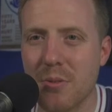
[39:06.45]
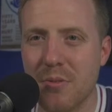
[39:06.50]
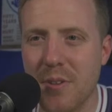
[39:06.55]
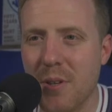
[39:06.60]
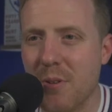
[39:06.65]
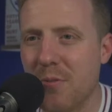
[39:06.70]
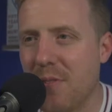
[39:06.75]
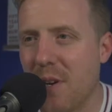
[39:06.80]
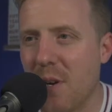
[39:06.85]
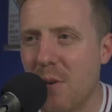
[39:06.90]

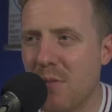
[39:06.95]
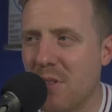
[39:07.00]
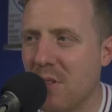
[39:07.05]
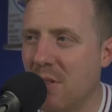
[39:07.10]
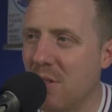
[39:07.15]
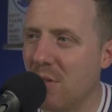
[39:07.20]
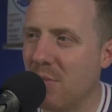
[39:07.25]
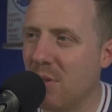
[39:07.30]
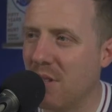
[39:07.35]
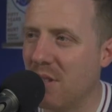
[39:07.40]
Phil Foden,
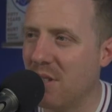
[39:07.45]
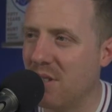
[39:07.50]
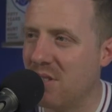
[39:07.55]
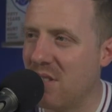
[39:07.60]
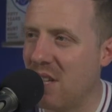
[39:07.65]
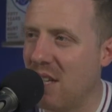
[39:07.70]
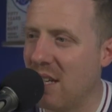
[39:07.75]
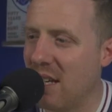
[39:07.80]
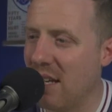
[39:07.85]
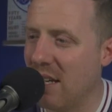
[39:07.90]
another one, a
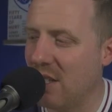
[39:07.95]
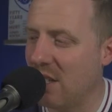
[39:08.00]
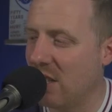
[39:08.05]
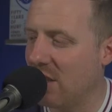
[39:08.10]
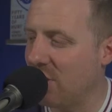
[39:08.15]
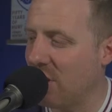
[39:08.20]
teenager.